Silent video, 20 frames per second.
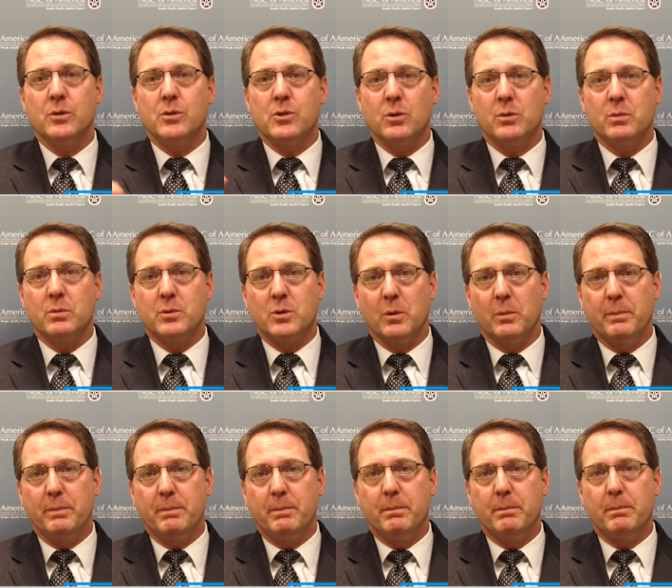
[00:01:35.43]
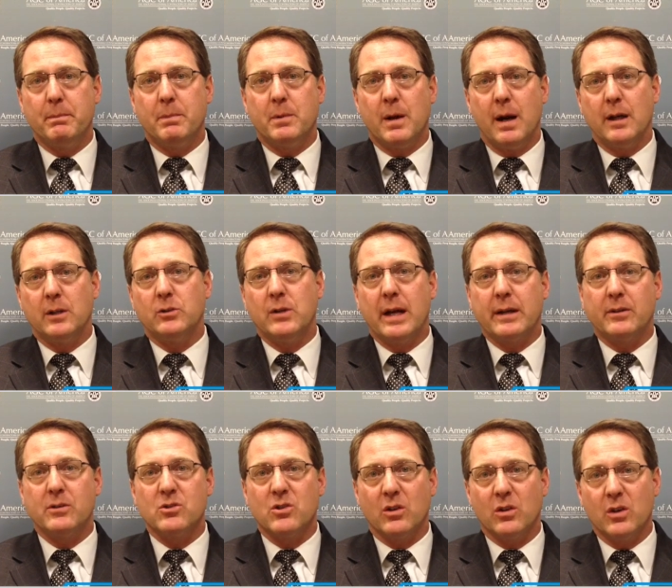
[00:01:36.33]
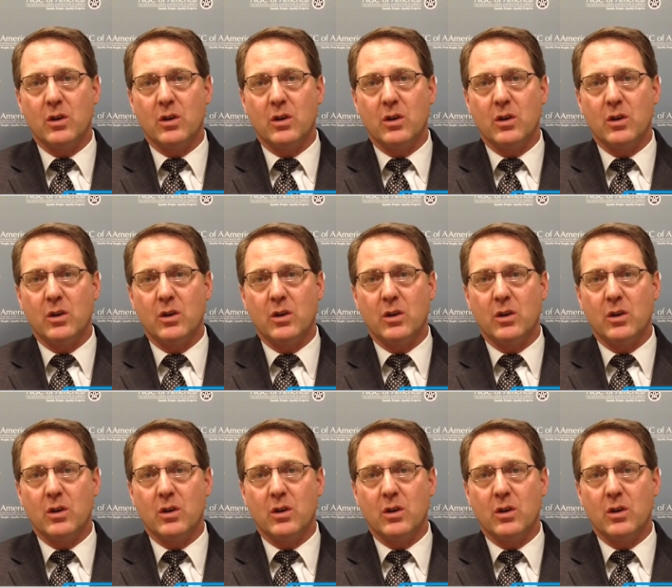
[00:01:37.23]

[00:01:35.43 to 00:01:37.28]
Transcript: So, so contractors are